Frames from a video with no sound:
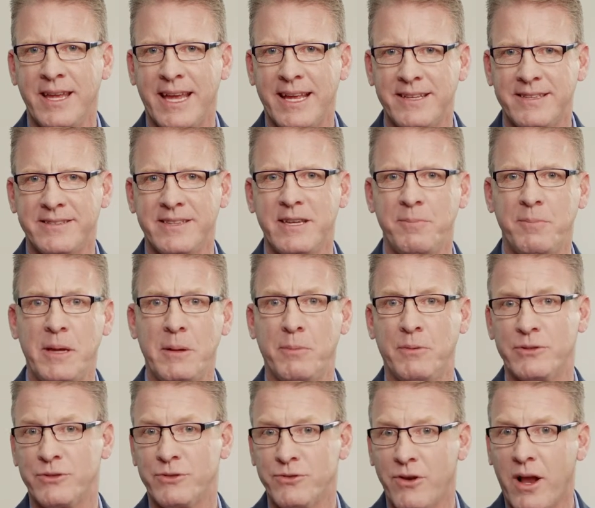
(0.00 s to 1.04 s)
and see
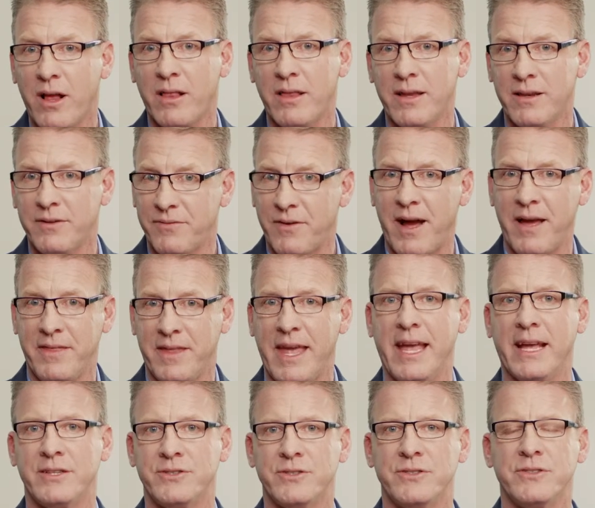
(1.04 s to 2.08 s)
people struggling to find
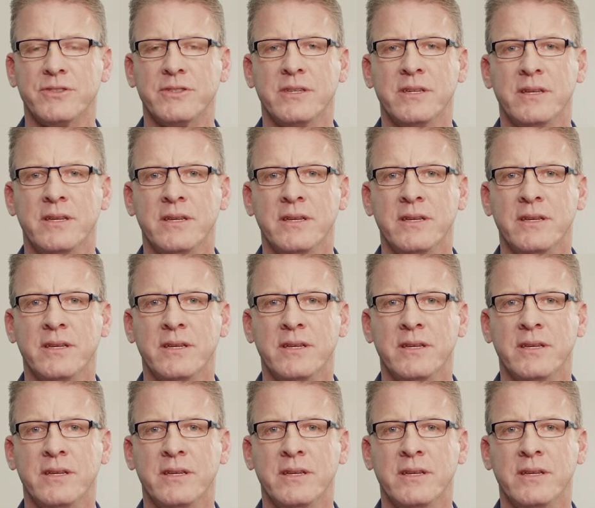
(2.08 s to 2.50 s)
the answers.